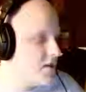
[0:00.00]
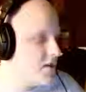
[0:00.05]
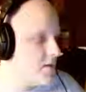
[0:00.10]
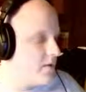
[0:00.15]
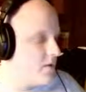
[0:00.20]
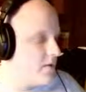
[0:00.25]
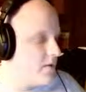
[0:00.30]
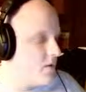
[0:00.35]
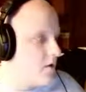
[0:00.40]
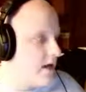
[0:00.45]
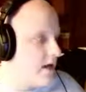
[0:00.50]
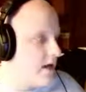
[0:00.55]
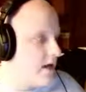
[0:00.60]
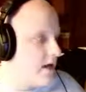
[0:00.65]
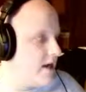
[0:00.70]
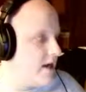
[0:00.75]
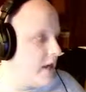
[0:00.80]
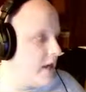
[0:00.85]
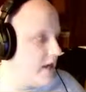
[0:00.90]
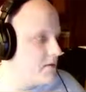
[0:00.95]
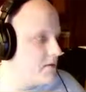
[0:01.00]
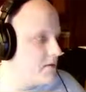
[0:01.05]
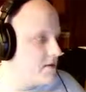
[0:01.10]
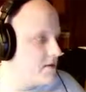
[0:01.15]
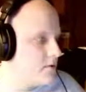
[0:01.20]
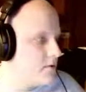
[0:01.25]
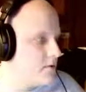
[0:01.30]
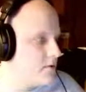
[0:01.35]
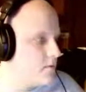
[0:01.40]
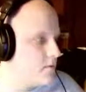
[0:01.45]
we do our 8 damage
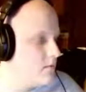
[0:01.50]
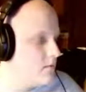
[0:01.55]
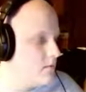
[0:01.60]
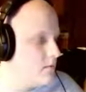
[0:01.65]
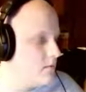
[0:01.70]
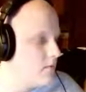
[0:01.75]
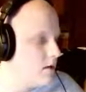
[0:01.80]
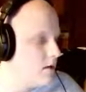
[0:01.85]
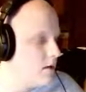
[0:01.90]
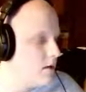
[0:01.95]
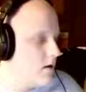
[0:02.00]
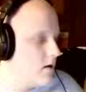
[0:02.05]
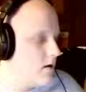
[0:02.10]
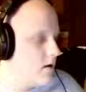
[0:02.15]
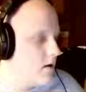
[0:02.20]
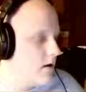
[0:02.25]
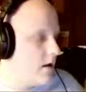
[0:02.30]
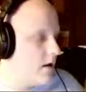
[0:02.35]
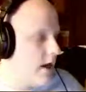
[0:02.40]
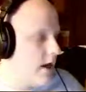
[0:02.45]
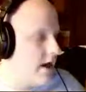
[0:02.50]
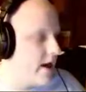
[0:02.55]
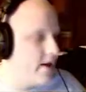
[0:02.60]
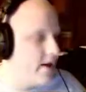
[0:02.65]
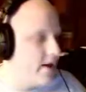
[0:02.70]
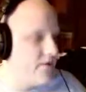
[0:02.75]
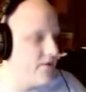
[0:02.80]
to him. And if